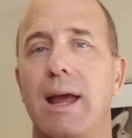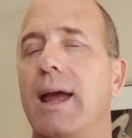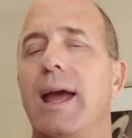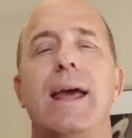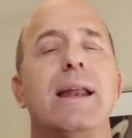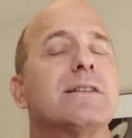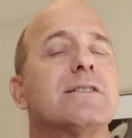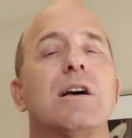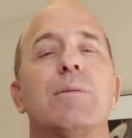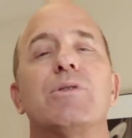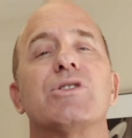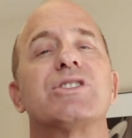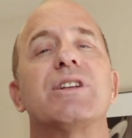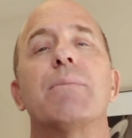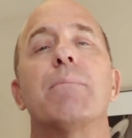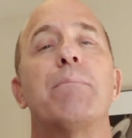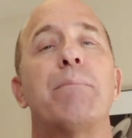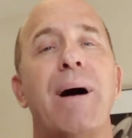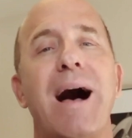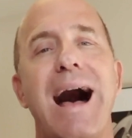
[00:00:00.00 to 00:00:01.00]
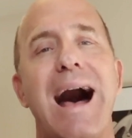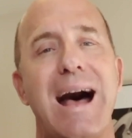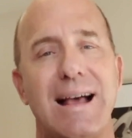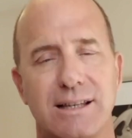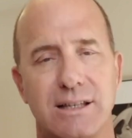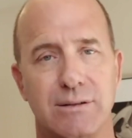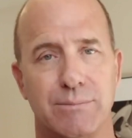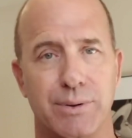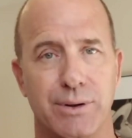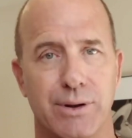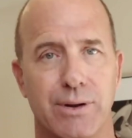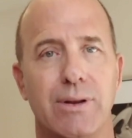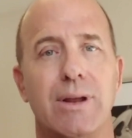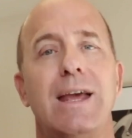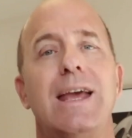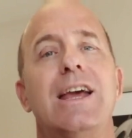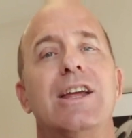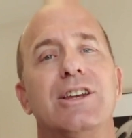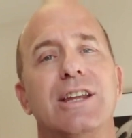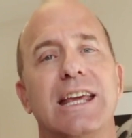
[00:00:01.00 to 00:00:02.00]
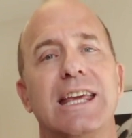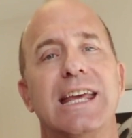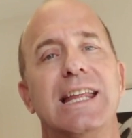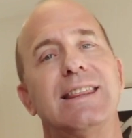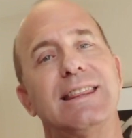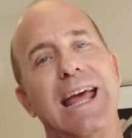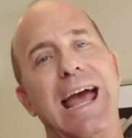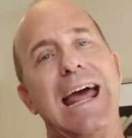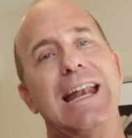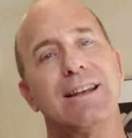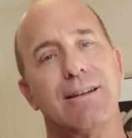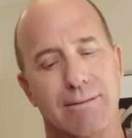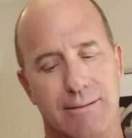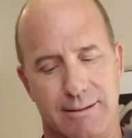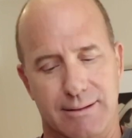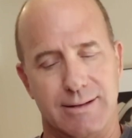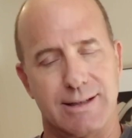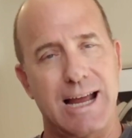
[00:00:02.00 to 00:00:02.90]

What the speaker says: and it's almost impossible to get that